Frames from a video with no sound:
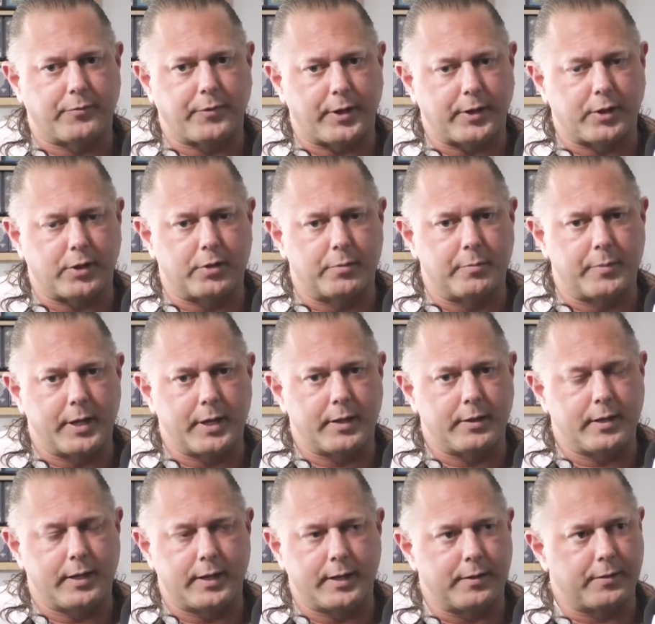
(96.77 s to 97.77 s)
I could have made
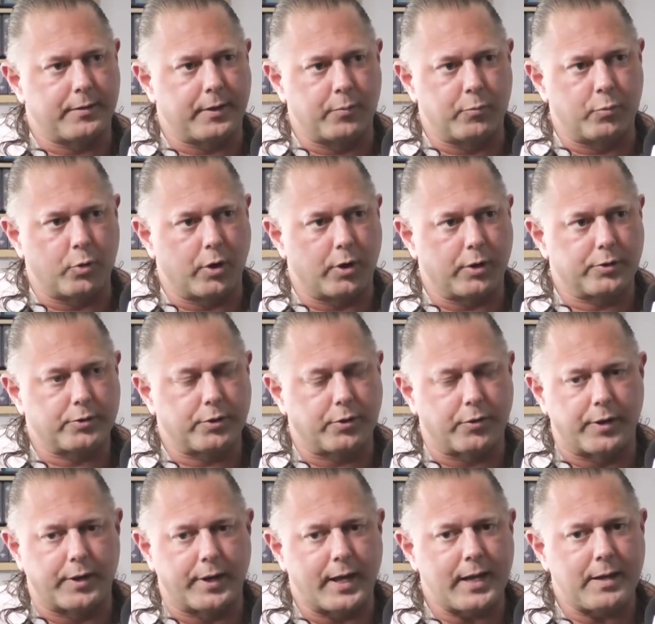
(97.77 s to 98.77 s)
anything work. So
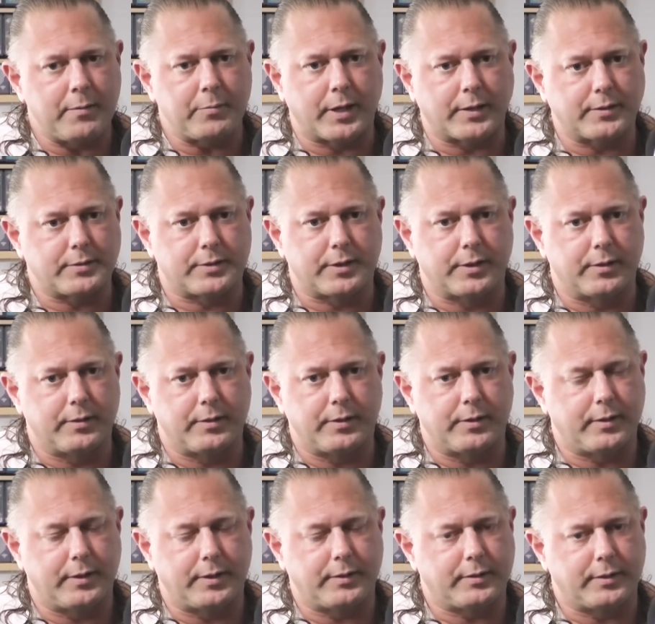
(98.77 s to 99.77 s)
the name
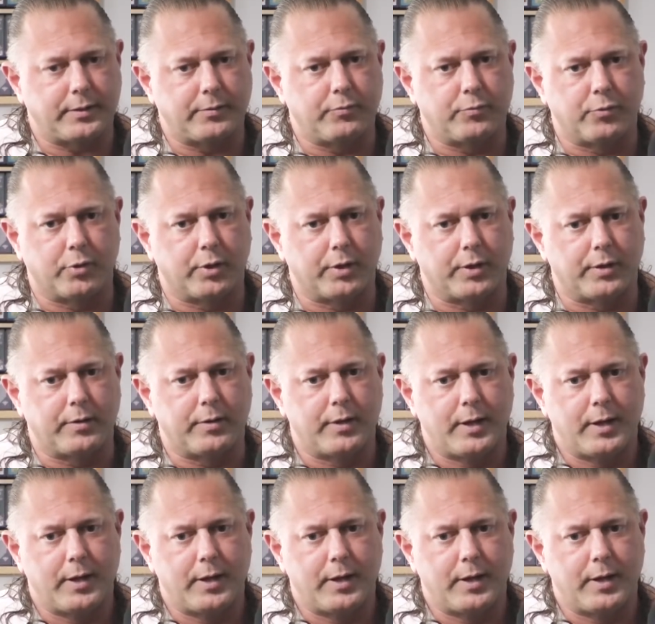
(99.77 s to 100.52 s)
necessarily it didn't really